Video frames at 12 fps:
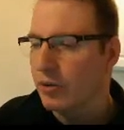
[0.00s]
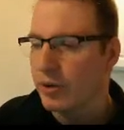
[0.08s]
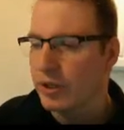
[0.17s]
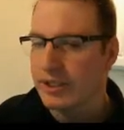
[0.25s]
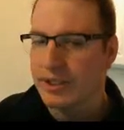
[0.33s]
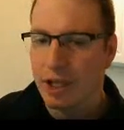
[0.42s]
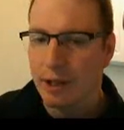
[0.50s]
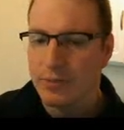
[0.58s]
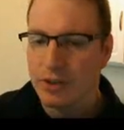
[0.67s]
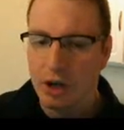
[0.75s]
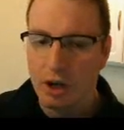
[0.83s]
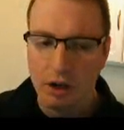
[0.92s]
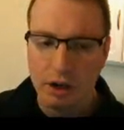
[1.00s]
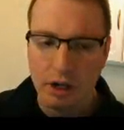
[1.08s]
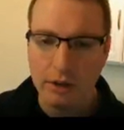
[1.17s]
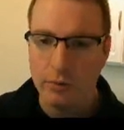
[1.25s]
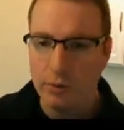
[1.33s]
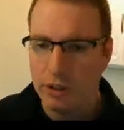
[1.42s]
really
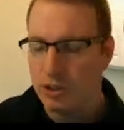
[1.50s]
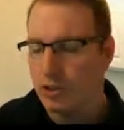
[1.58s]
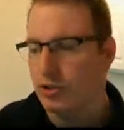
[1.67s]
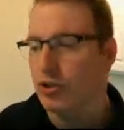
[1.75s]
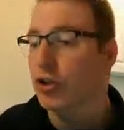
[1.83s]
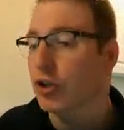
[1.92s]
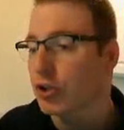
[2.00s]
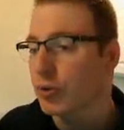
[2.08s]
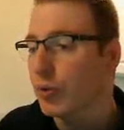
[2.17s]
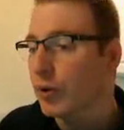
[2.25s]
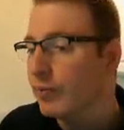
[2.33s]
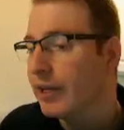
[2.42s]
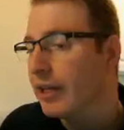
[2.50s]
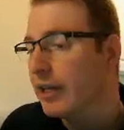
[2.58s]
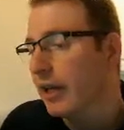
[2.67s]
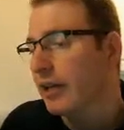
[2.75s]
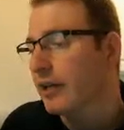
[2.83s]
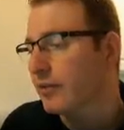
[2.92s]
sub-Sahara, which Kush would be,
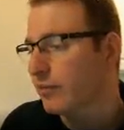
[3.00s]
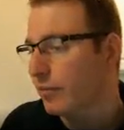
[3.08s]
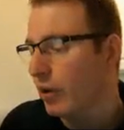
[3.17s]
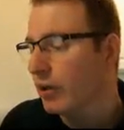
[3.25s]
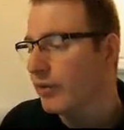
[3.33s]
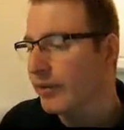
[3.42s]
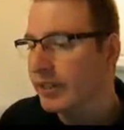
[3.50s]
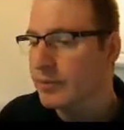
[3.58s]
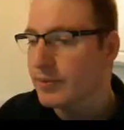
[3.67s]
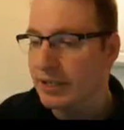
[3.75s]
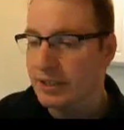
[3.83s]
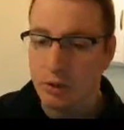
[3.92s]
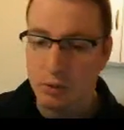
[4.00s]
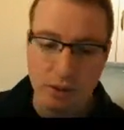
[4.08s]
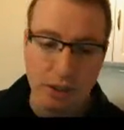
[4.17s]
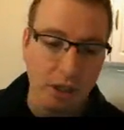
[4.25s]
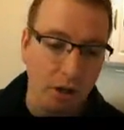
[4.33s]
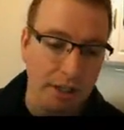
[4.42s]
and part of it is because it's
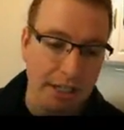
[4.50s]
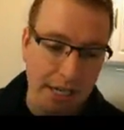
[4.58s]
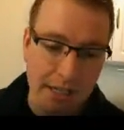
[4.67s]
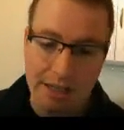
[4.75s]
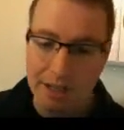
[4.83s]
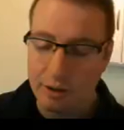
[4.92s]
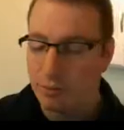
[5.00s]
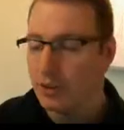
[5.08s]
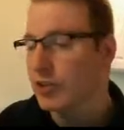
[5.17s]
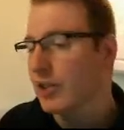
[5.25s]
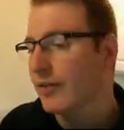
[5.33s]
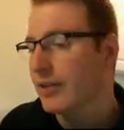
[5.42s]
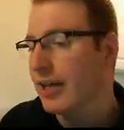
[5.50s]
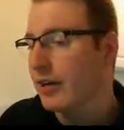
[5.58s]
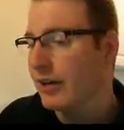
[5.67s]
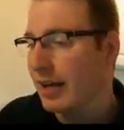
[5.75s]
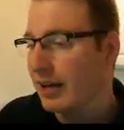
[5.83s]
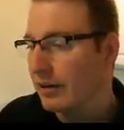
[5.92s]
really hard to get there. Plus, you have the Nile
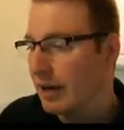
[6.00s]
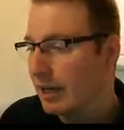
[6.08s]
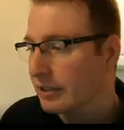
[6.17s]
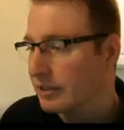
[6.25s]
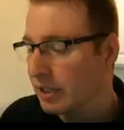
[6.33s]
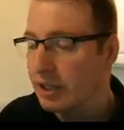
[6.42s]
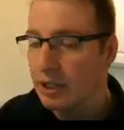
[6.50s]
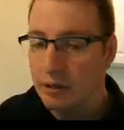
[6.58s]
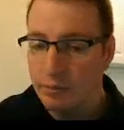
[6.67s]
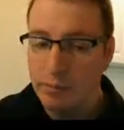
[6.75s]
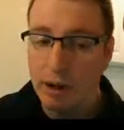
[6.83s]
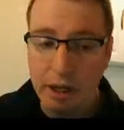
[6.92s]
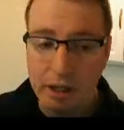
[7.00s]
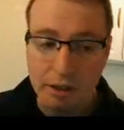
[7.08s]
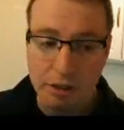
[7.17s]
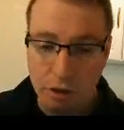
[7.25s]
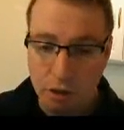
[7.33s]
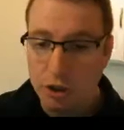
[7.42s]
cataracts. But
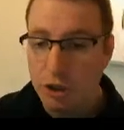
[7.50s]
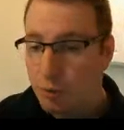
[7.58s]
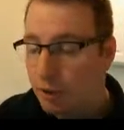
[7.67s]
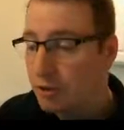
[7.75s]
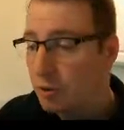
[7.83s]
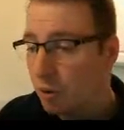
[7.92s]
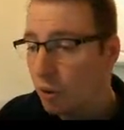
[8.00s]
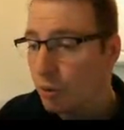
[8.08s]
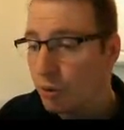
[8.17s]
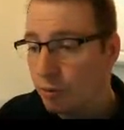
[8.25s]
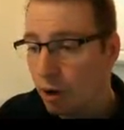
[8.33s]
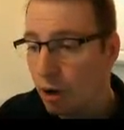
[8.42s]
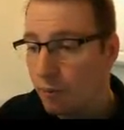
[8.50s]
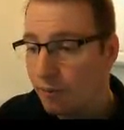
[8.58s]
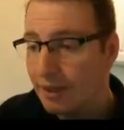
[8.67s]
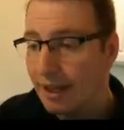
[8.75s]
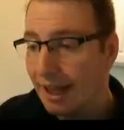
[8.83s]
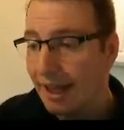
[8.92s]
Kush went to war with Rome
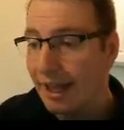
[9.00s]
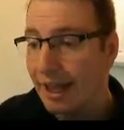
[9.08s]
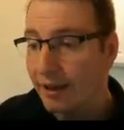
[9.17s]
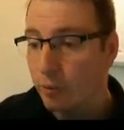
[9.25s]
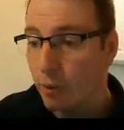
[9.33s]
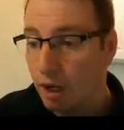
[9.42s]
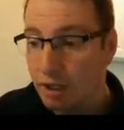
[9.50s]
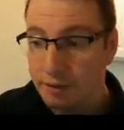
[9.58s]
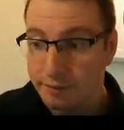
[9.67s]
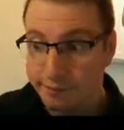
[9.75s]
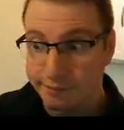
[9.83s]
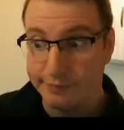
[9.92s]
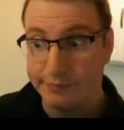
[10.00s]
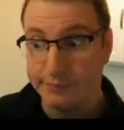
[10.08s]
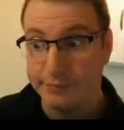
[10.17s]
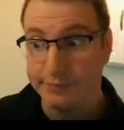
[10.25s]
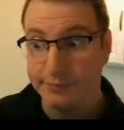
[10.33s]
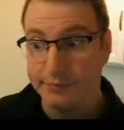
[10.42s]
and won.
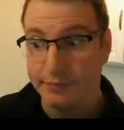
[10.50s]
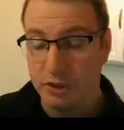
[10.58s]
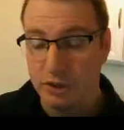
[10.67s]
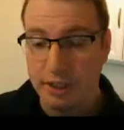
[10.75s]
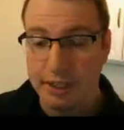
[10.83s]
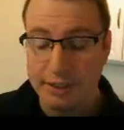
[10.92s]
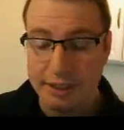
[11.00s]
So that's